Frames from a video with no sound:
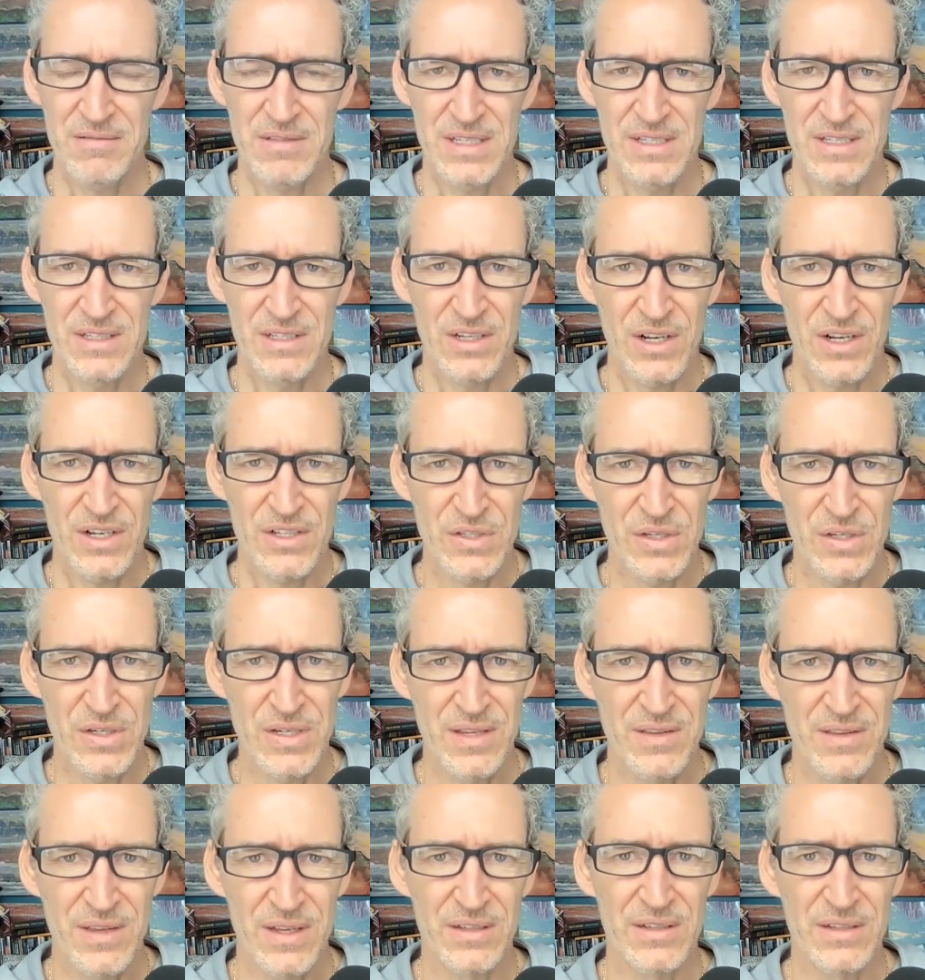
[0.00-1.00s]
Doesn't cost
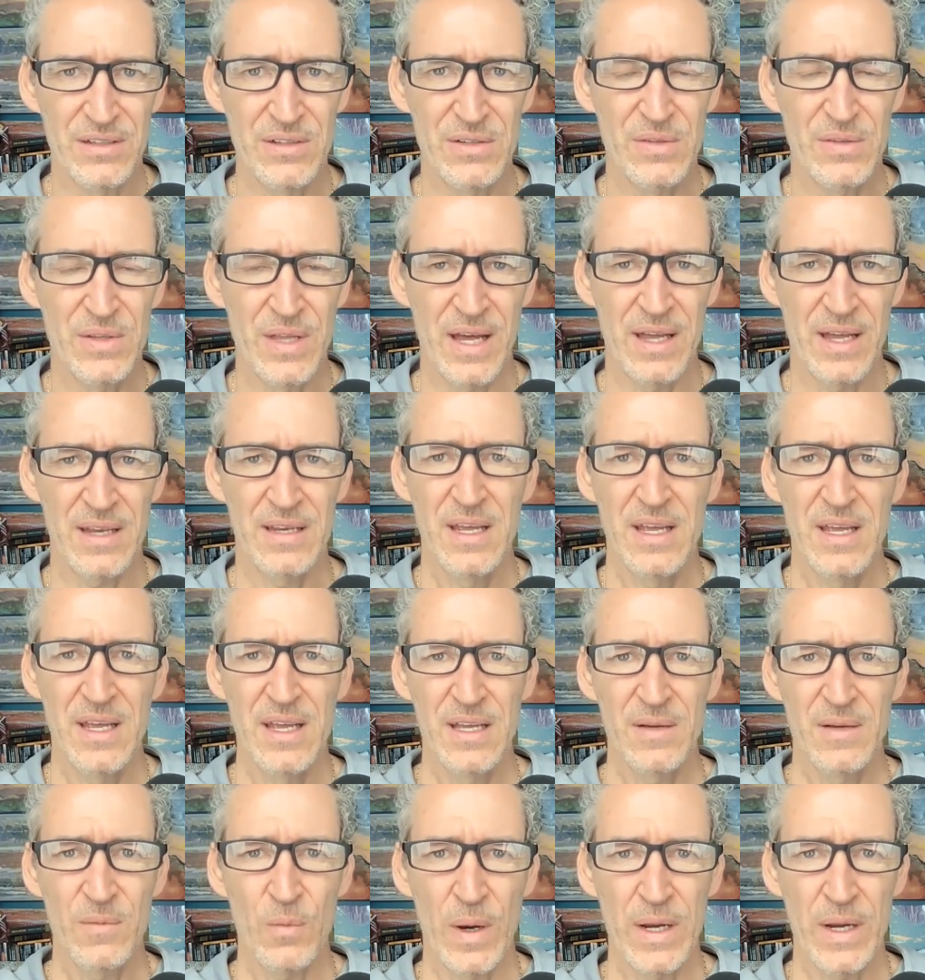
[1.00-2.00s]
you anything to do that.
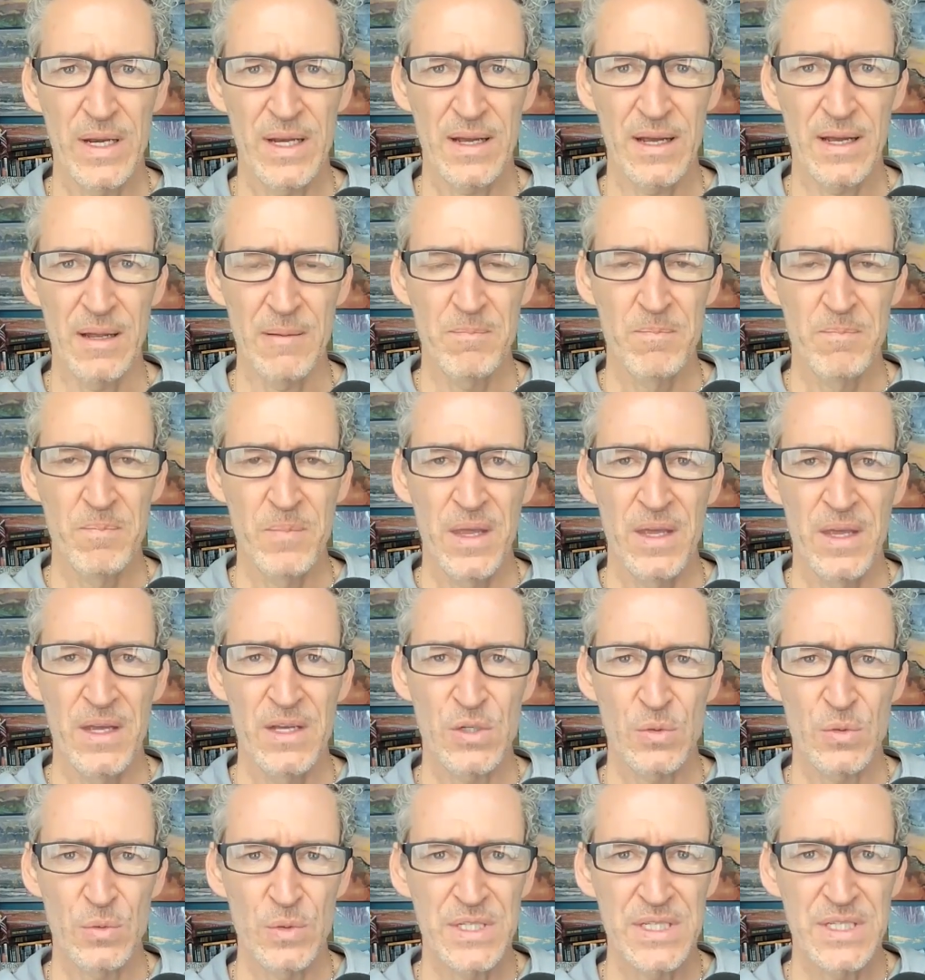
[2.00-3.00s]
Why not?
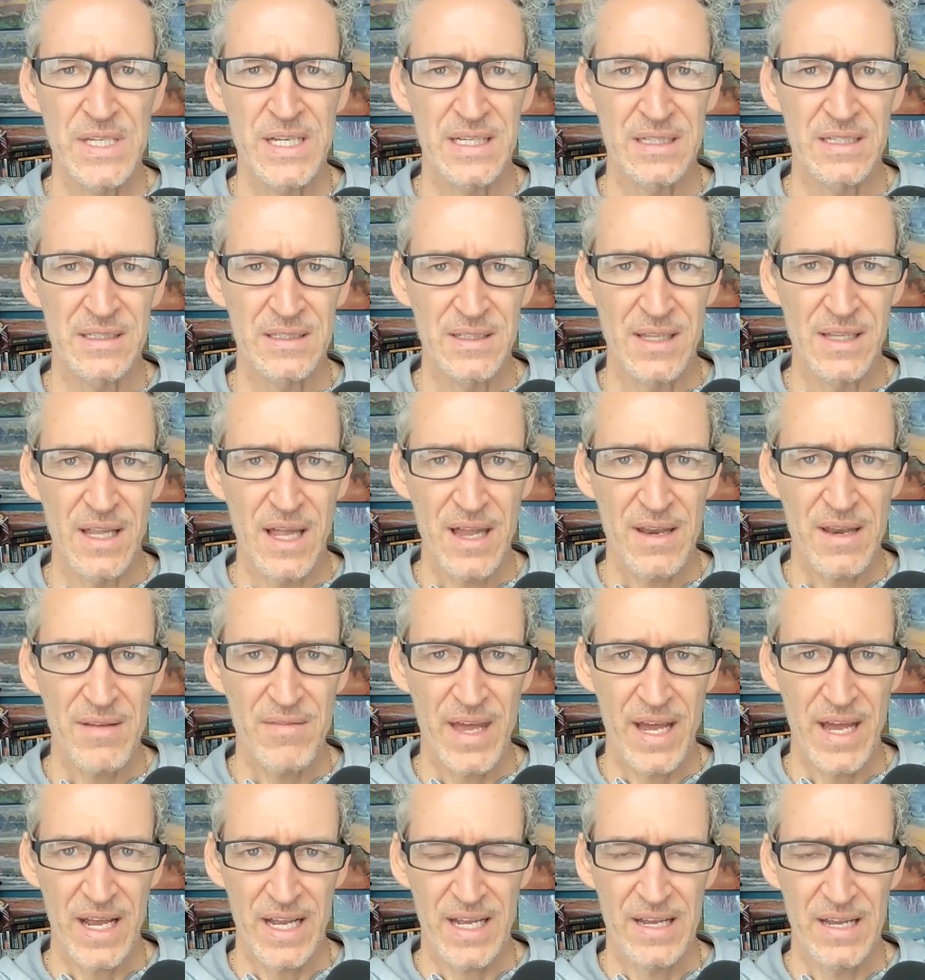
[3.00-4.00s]
So we're seeing a lot
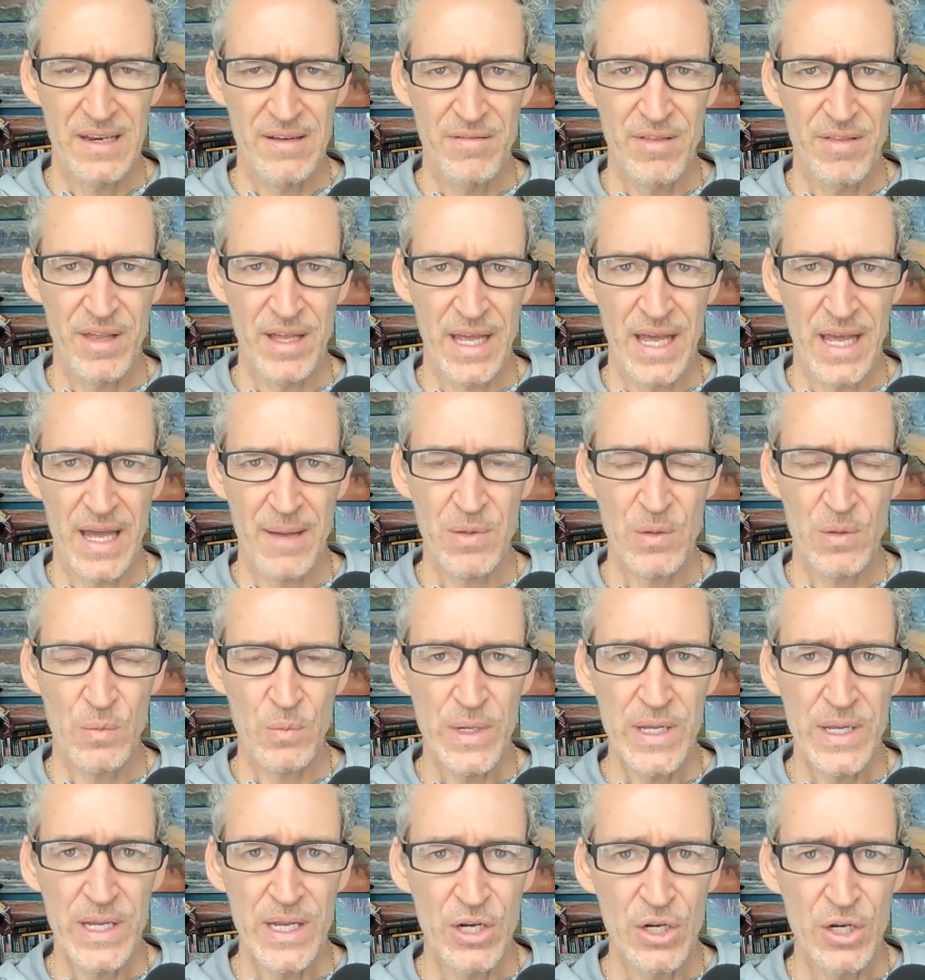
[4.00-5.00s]
of that kind of thing
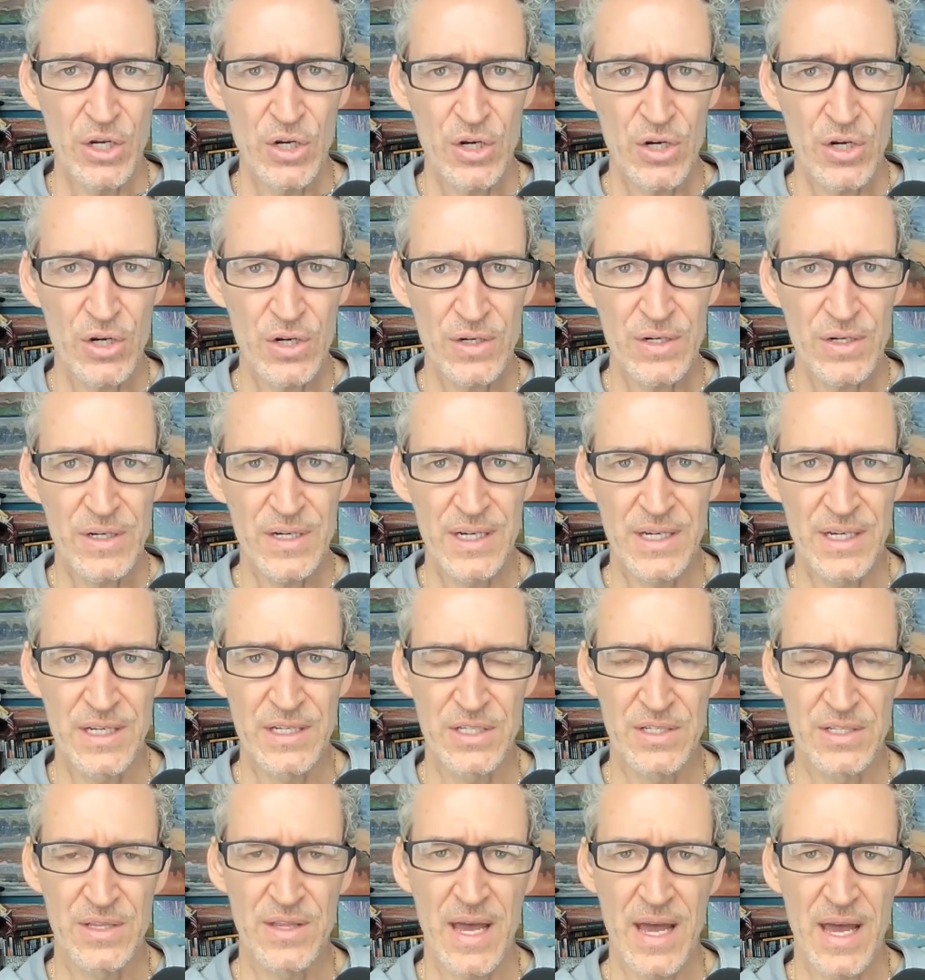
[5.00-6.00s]
happen. We
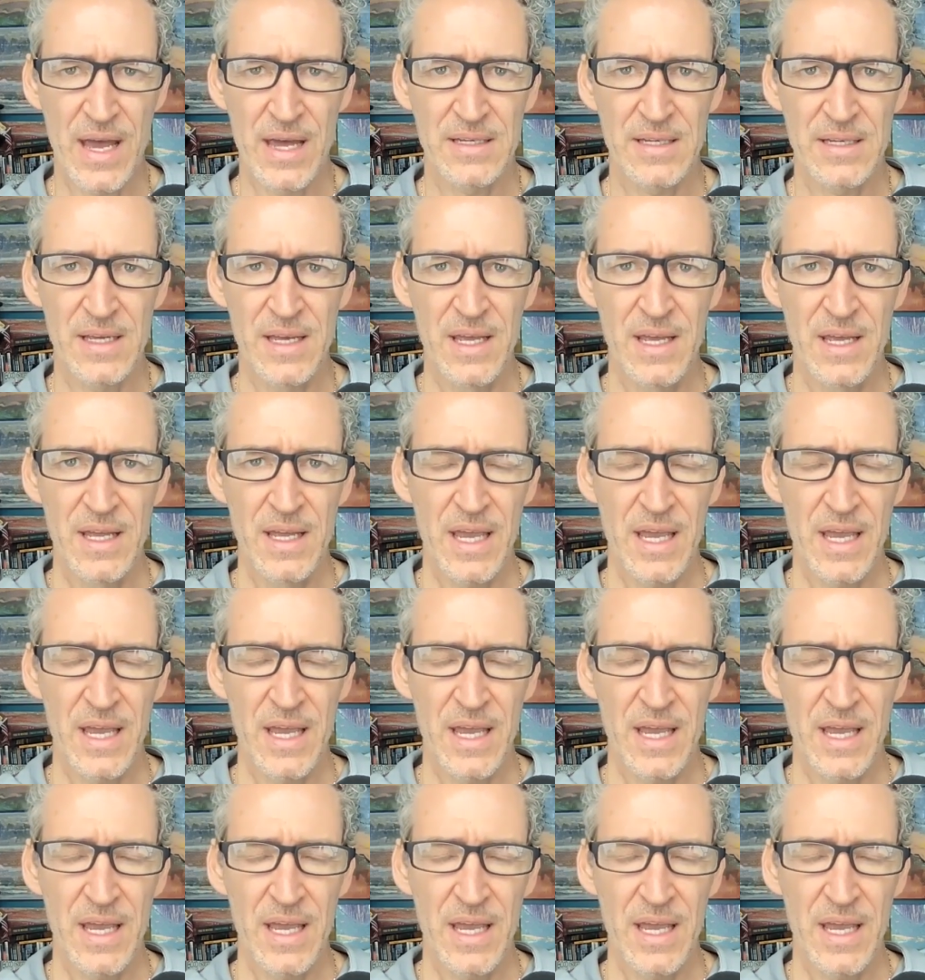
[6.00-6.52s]
encourage that.